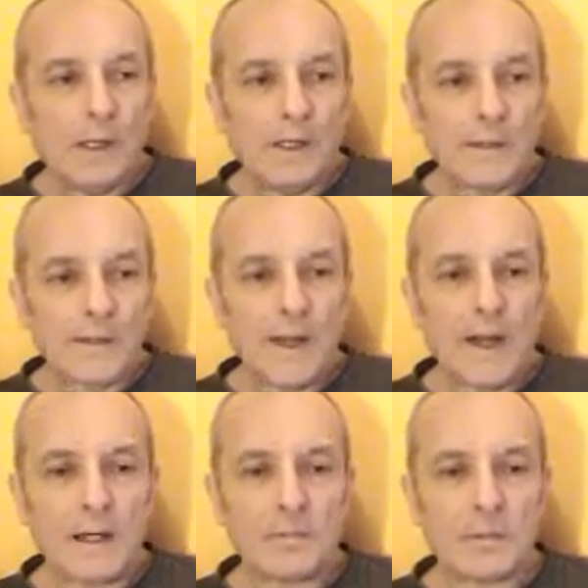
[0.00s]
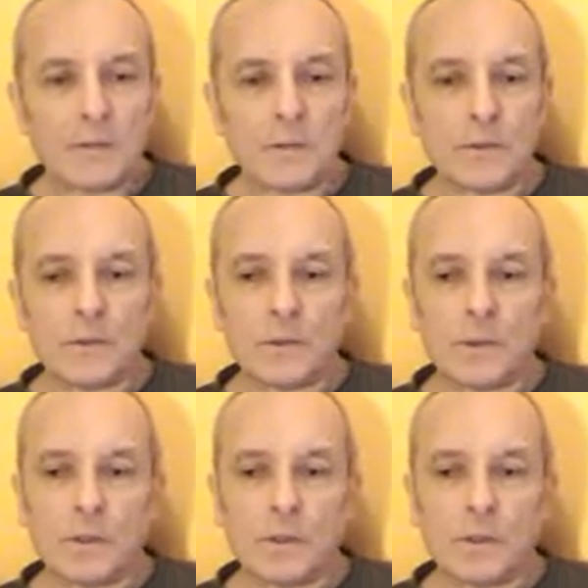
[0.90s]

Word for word: It's time to